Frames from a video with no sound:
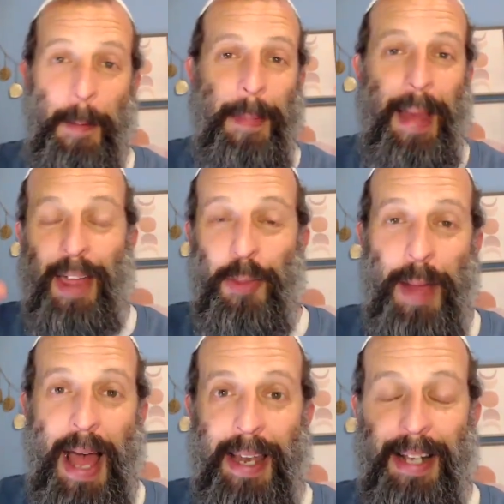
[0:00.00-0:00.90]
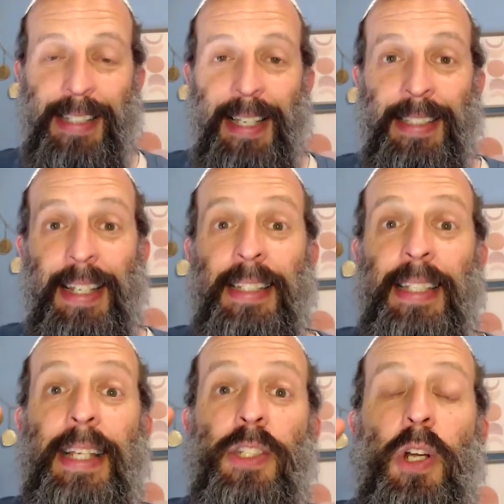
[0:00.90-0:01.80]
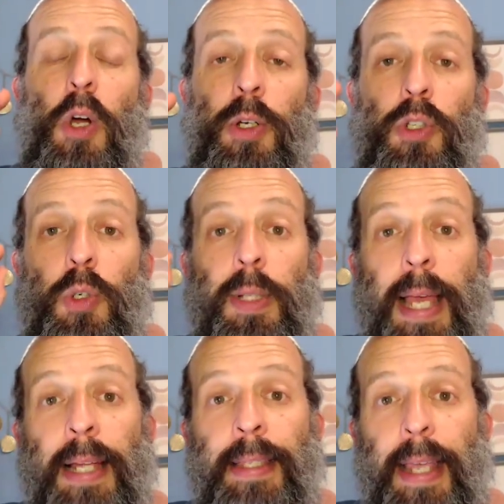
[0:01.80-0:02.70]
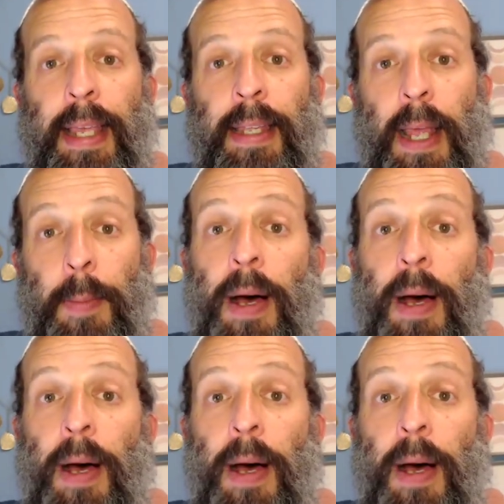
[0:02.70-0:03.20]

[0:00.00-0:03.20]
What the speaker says: mathematics and sees, is it going to land in a